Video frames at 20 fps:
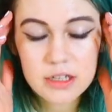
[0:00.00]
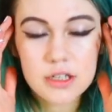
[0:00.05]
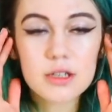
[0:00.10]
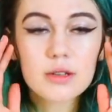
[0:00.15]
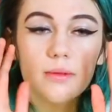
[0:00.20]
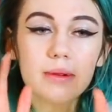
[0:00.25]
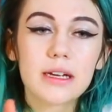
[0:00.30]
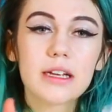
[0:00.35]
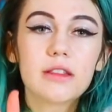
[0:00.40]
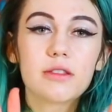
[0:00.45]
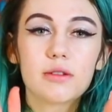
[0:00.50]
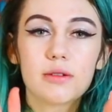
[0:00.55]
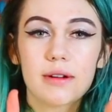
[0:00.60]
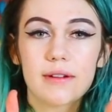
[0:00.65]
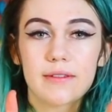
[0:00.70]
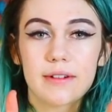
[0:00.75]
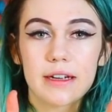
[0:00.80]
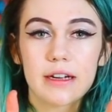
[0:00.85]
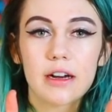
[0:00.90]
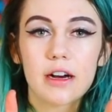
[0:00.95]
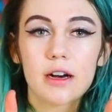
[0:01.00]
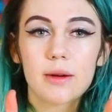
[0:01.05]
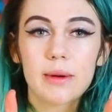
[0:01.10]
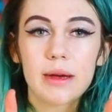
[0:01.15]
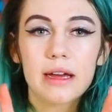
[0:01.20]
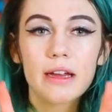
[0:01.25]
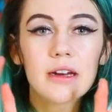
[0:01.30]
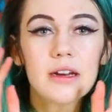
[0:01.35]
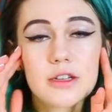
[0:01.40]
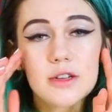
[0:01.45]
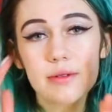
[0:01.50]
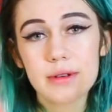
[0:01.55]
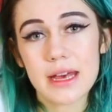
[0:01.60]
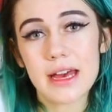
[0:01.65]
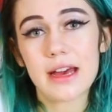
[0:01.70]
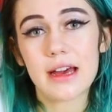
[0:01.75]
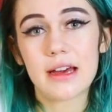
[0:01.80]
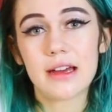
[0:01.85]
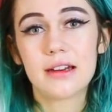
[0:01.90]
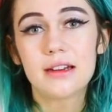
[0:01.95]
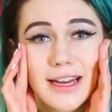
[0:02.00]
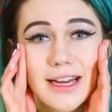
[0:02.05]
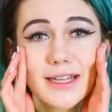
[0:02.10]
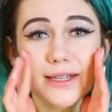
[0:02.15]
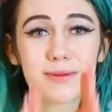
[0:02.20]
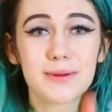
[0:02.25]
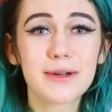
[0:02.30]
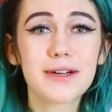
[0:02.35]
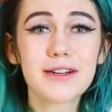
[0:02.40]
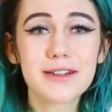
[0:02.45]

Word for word: to read through every comment. You can't. It's for